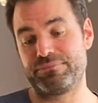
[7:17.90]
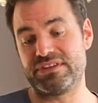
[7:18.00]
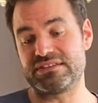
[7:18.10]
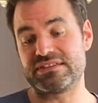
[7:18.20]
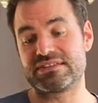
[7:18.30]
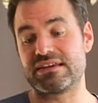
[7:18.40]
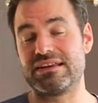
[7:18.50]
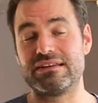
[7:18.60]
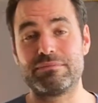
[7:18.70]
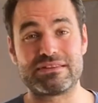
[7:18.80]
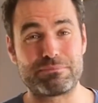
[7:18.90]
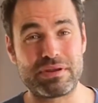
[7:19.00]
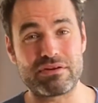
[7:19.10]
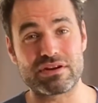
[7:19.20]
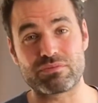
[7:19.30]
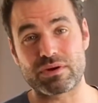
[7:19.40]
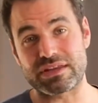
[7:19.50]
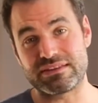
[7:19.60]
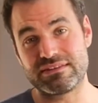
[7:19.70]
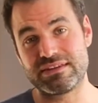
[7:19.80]
this is a little bit the period where
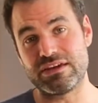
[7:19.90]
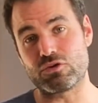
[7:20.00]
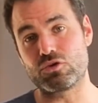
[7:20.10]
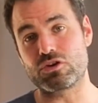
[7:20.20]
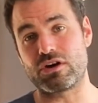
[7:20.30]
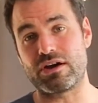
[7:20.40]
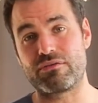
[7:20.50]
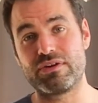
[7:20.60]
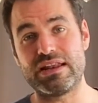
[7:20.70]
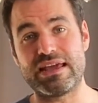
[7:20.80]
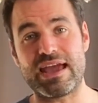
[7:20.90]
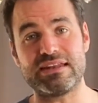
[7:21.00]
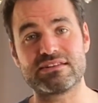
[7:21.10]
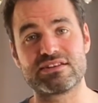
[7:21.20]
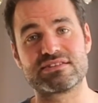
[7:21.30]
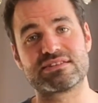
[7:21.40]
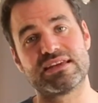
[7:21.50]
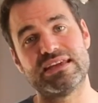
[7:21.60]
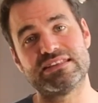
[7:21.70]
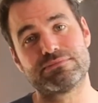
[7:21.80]
the Gyokuro really enters
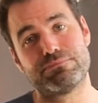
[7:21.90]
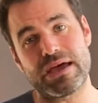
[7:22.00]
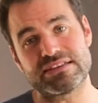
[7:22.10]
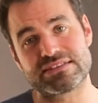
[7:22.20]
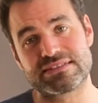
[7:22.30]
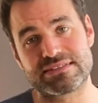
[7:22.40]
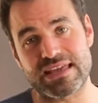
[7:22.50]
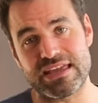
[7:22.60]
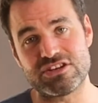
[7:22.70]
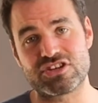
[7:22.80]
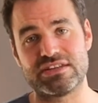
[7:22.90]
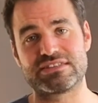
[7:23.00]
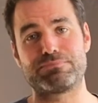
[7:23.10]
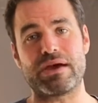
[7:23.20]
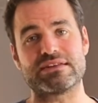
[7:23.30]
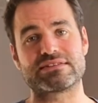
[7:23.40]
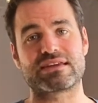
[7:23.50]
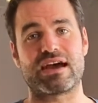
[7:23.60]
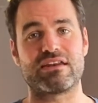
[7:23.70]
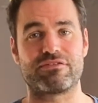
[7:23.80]
its best stage, its best
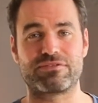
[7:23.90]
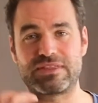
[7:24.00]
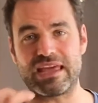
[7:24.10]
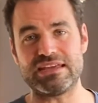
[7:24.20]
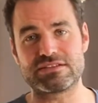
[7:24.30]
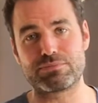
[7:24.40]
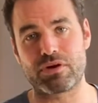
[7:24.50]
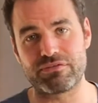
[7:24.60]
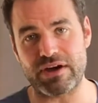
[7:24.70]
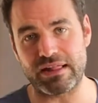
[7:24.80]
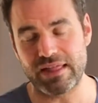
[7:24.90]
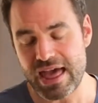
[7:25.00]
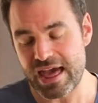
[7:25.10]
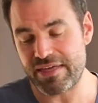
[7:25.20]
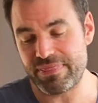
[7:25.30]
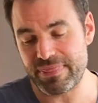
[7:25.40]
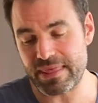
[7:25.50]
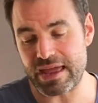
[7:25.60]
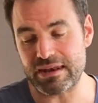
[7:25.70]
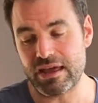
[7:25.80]
kind of taste profile, and
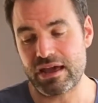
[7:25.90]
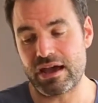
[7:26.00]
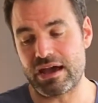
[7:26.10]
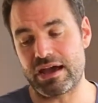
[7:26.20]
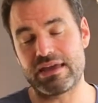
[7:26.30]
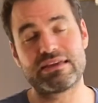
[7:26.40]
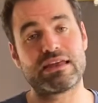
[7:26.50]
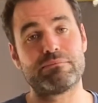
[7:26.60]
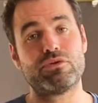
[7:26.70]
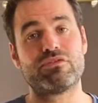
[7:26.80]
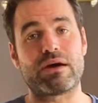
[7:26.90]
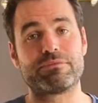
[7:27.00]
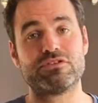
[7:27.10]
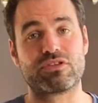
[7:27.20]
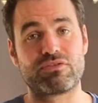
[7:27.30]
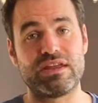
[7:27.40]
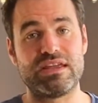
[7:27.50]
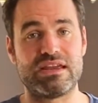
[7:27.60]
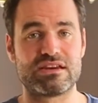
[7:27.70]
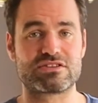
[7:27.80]
then it can move up to 3
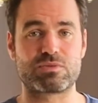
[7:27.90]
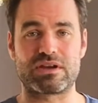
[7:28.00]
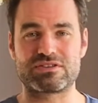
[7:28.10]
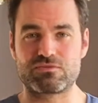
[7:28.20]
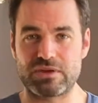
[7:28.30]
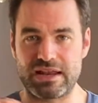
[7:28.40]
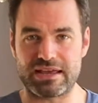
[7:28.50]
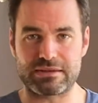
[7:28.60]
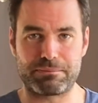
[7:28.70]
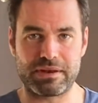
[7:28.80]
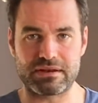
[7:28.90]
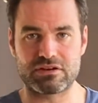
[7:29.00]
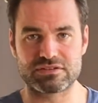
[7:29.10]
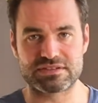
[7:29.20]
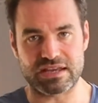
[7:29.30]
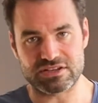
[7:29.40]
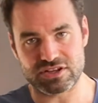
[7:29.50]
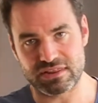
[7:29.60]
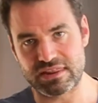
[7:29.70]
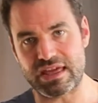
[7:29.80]
years where it's really at the pinnacle stage,
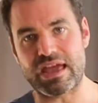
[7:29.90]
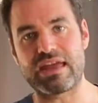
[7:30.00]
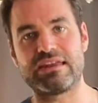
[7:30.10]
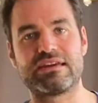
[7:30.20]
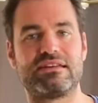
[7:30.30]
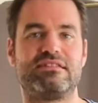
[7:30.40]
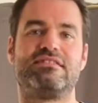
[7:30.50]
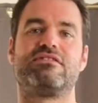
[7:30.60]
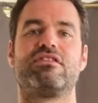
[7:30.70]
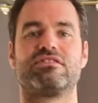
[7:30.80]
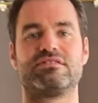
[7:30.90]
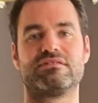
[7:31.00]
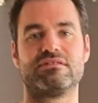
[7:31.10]
and then it can deteriorate